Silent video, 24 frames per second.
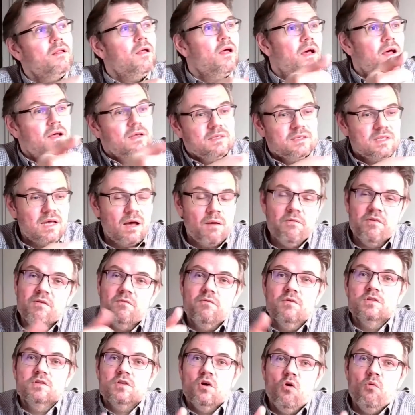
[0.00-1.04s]
something
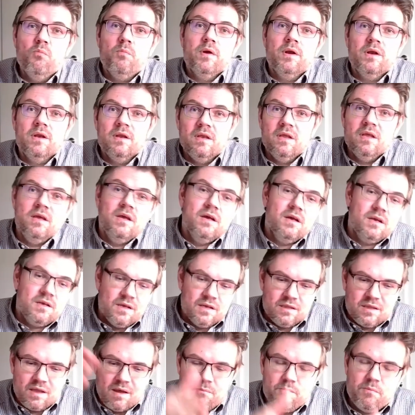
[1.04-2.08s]
was open and here the
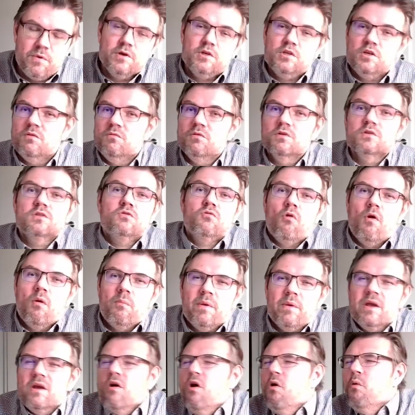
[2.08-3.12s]
temperature was
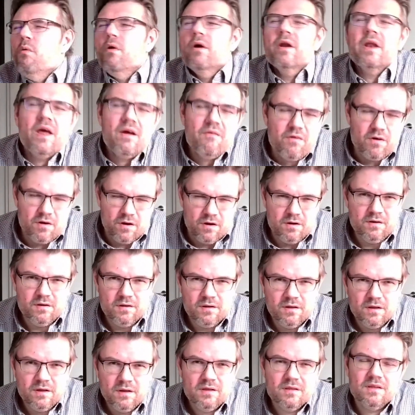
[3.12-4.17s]
dropping or whatever,
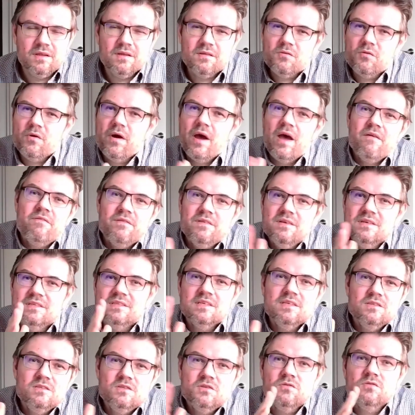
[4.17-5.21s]
yeah, to have this
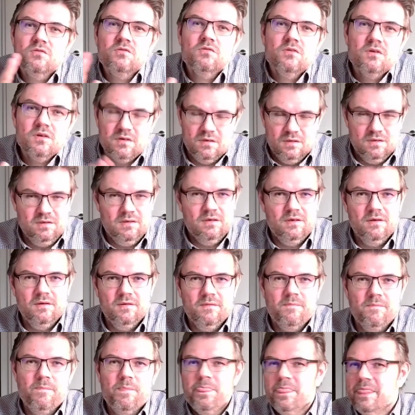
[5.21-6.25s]
in sync, yeah?
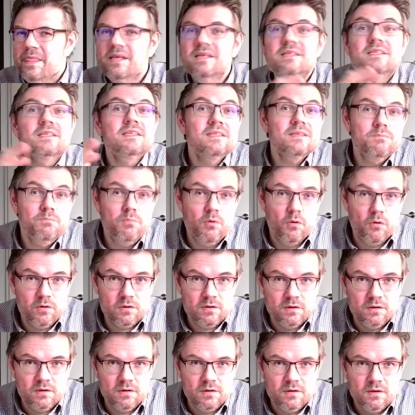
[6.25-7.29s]
this is
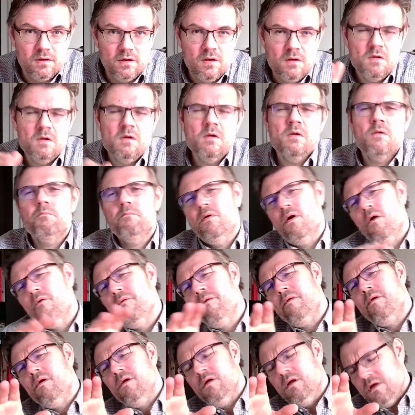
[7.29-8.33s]
important.
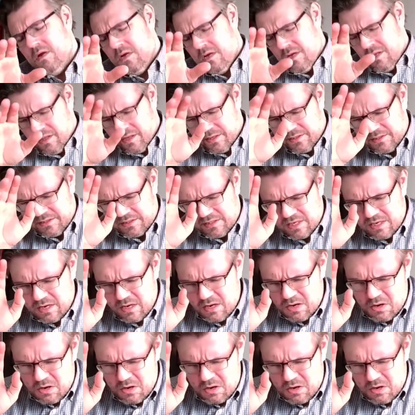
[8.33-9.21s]
However, let's say